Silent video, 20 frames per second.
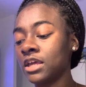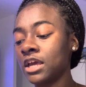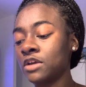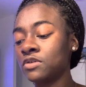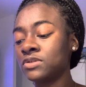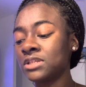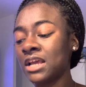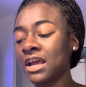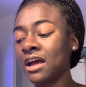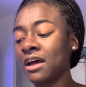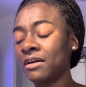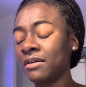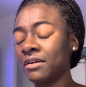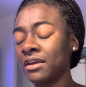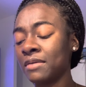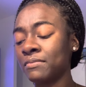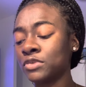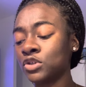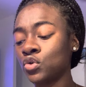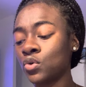you see how
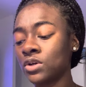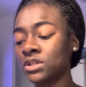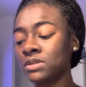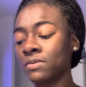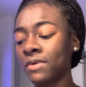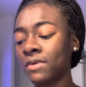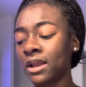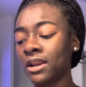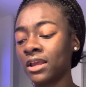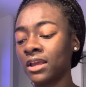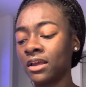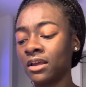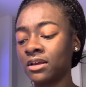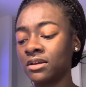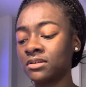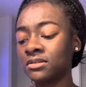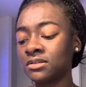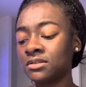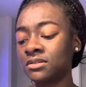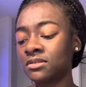immature somebody
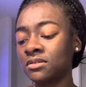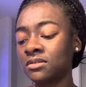is.